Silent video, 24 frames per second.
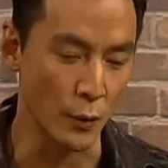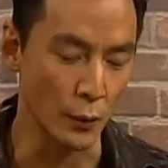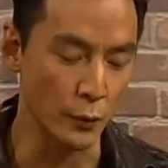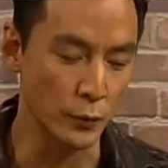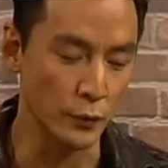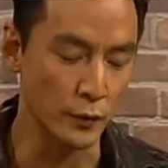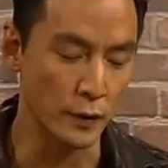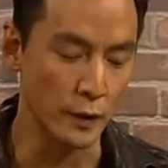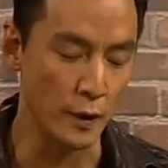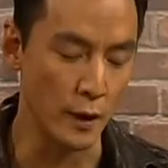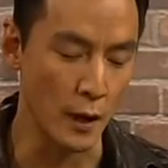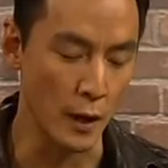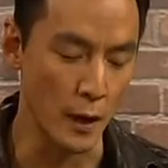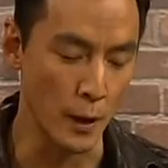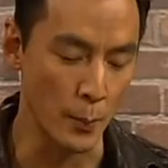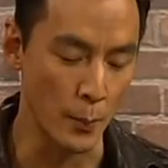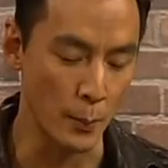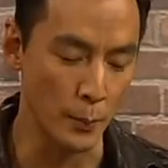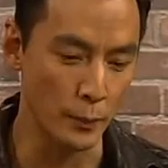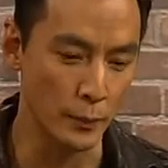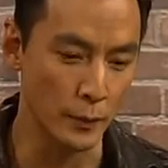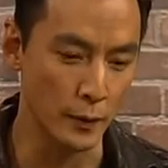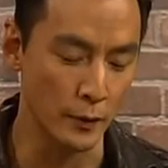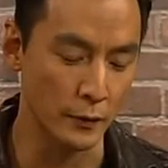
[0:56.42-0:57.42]
It
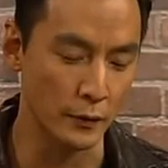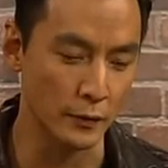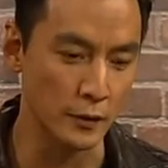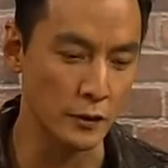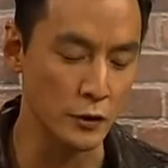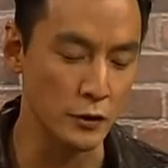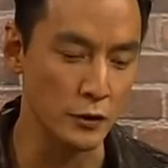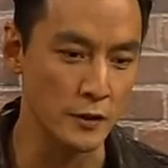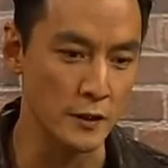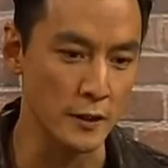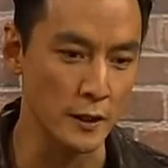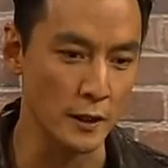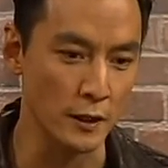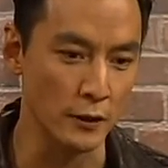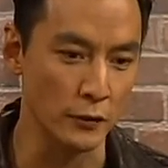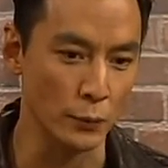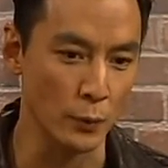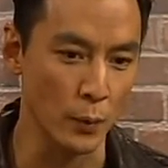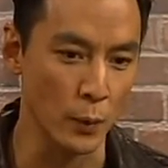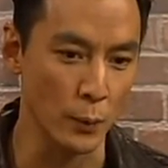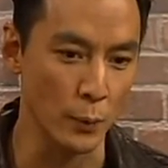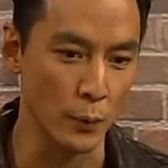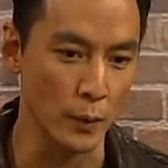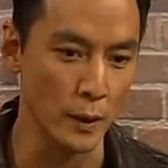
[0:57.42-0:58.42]
was interesting because
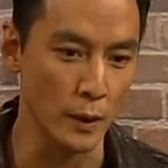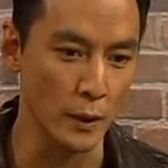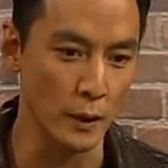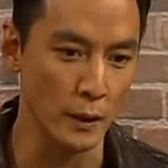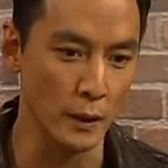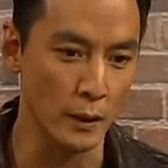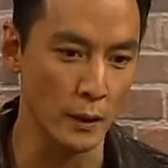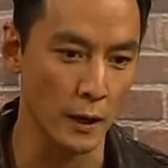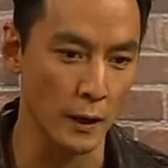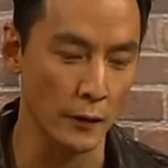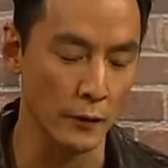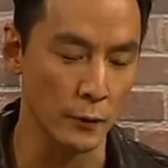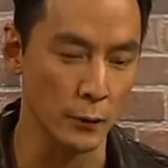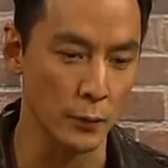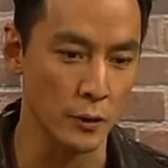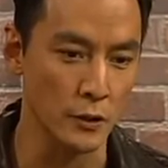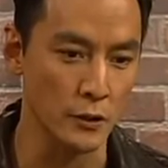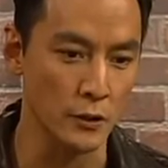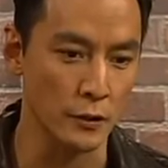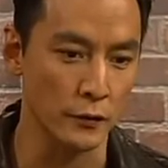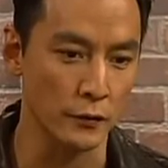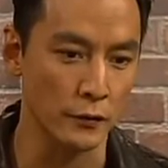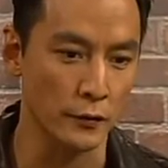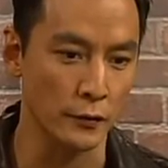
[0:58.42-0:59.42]
when we got the
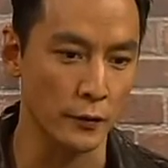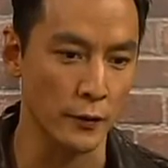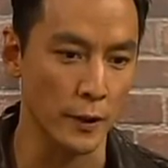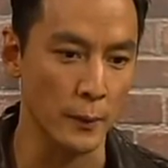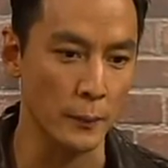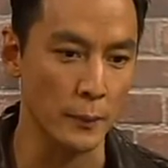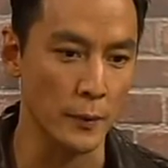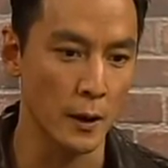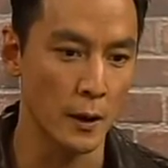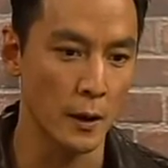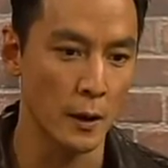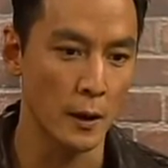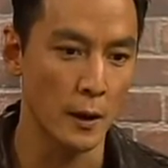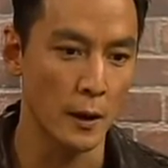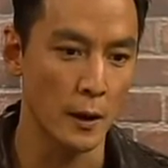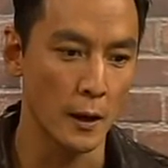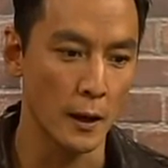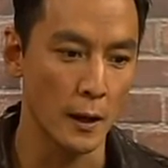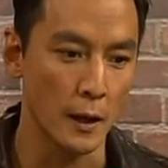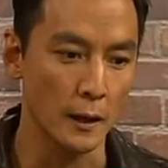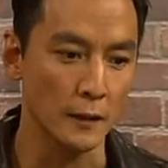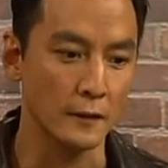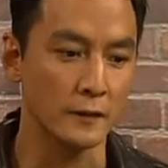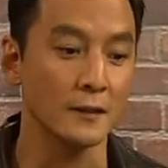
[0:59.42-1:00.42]
original script,
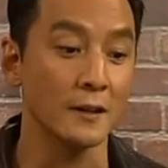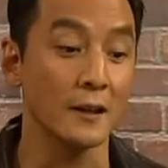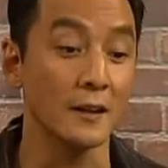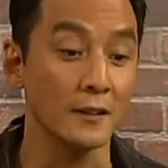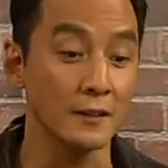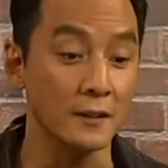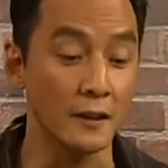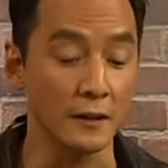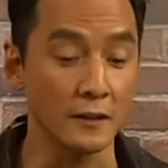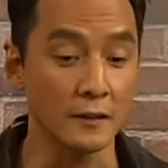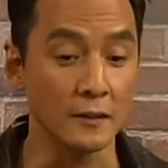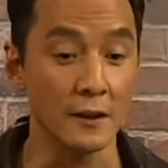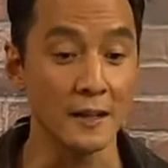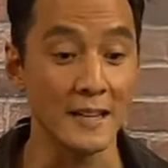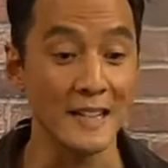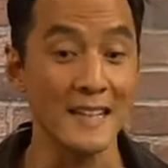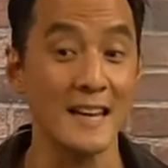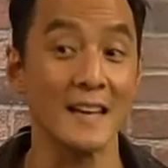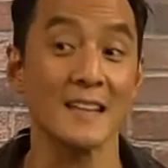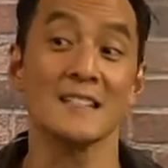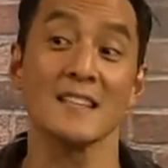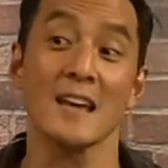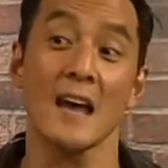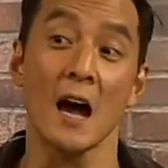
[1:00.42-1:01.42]
it says that Sunny
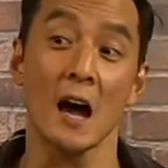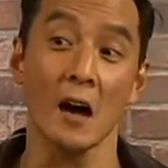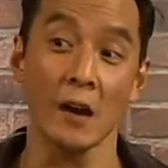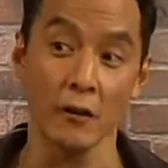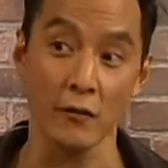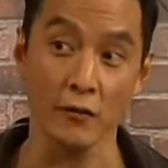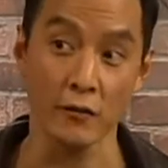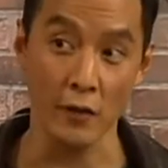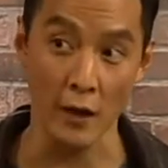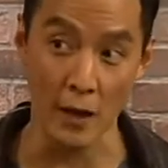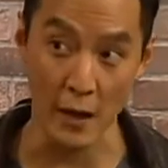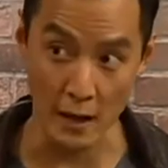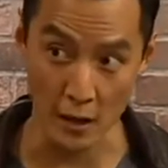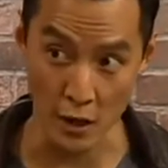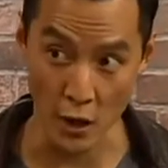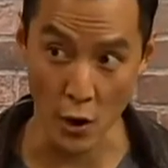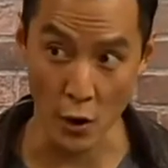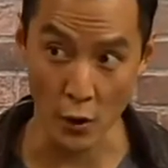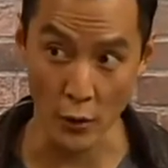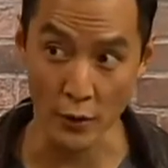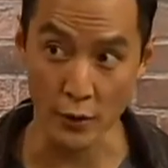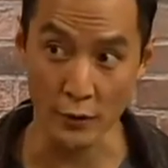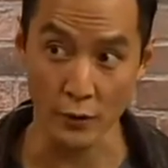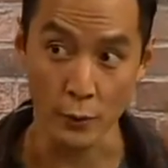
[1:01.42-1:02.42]
gets out of that
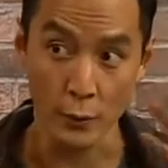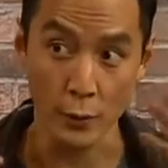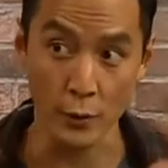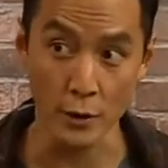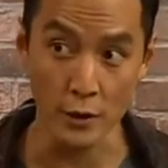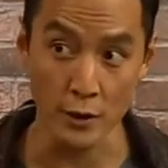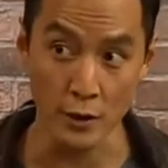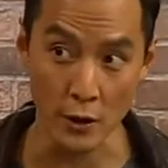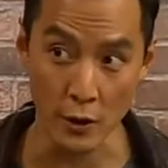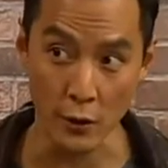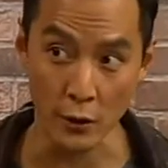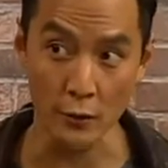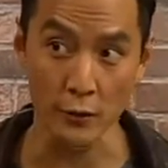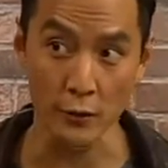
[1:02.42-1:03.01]
yoke, the wooden yoke